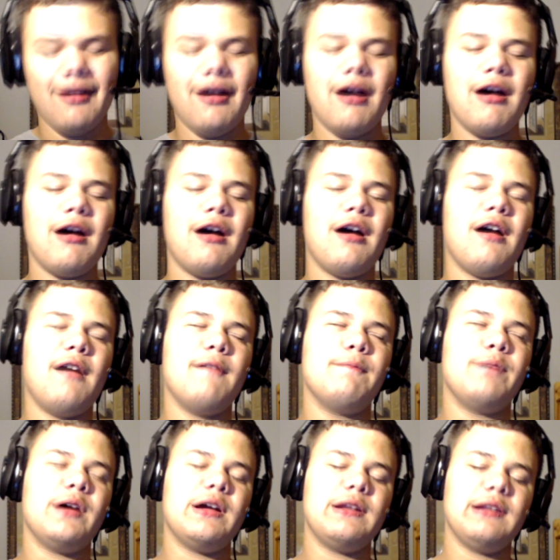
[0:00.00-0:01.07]

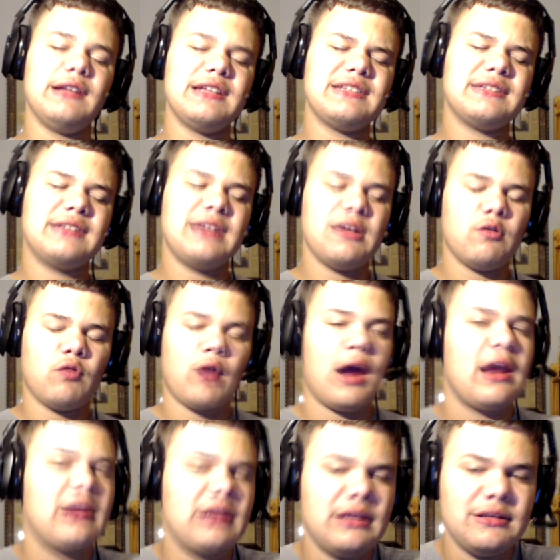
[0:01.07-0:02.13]
But let's get
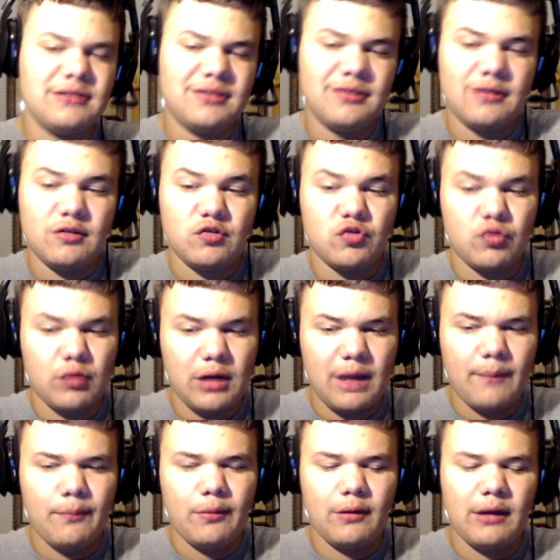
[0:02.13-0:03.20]
right into the
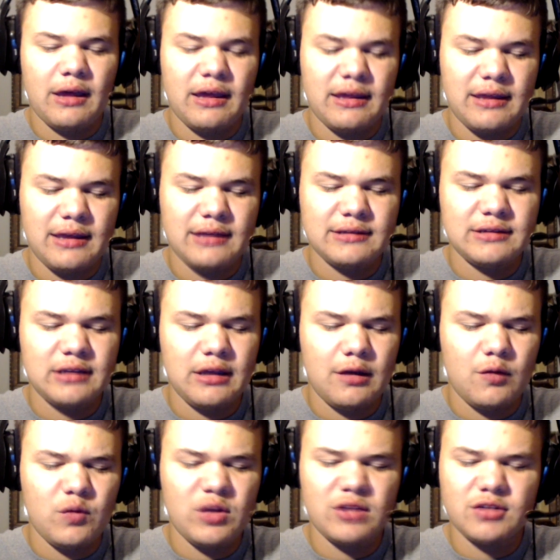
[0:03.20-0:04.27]
drop, I guess.
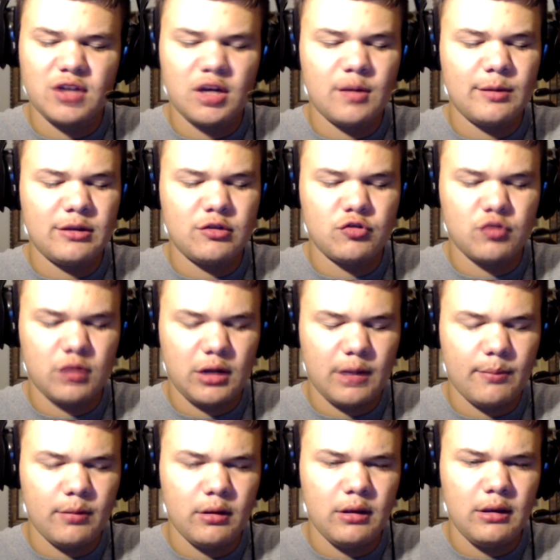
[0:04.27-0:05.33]
We can talk about the
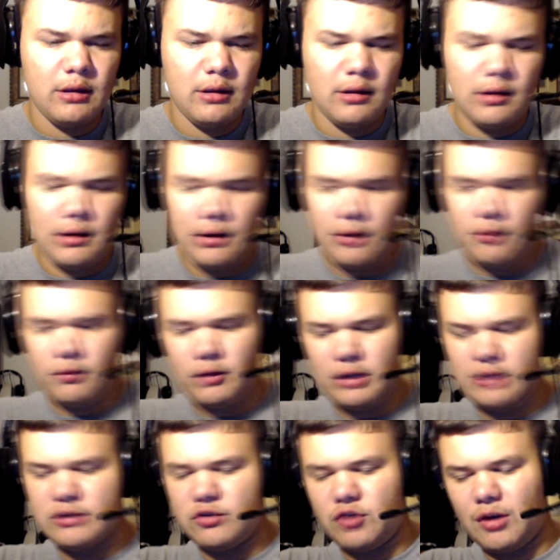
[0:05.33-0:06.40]
drop. What
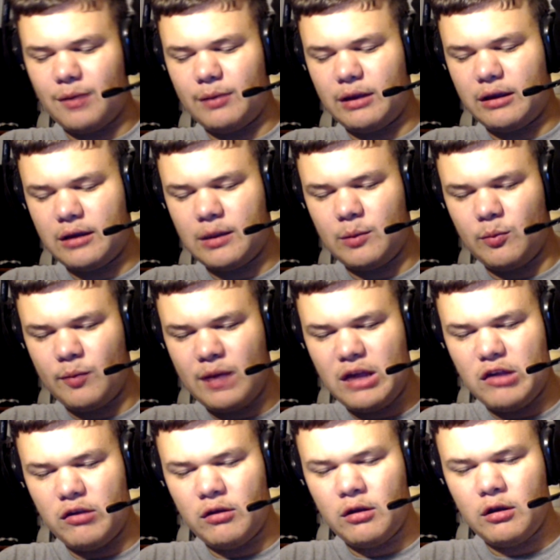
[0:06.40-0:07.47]
is the drop? Like a couple
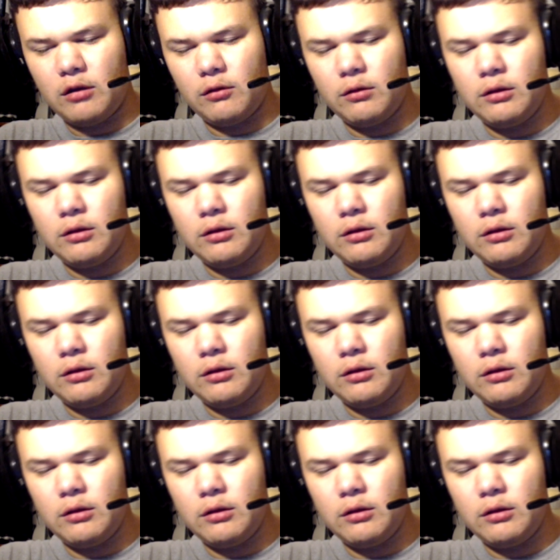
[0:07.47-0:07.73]
pages long.